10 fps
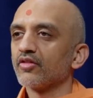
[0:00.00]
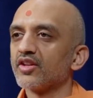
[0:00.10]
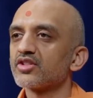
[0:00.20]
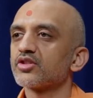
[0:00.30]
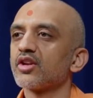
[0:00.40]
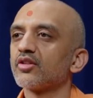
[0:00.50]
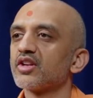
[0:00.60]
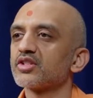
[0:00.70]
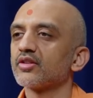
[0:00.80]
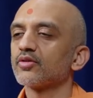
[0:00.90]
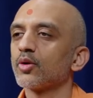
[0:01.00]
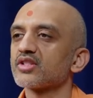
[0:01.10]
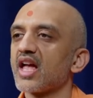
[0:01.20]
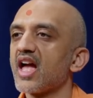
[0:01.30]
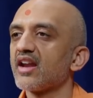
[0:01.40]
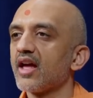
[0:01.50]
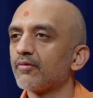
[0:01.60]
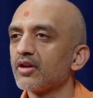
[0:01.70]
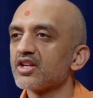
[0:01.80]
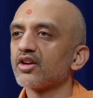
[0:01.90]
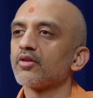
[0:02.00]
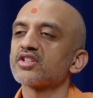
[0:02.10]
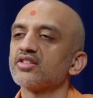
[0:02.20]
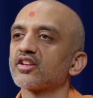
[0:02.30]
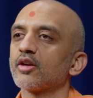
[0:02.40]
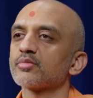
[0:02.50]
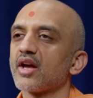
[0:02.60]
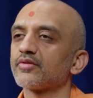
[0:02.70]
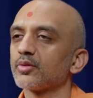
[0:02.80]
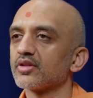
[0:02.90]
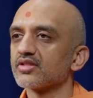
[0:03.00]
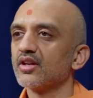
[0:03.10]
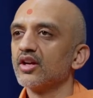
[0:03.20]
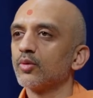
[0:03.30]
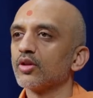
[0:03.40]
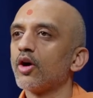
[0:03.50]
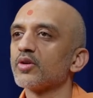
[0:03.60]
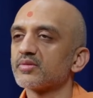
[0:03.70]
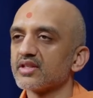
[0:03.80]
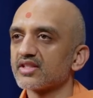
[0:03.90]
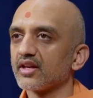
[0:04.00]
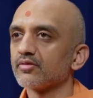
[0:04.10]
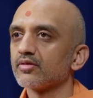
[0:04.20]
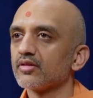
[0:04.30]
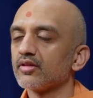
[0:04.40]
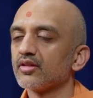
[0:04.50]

this generation of yours and every generation that comes afterwards will always be safe.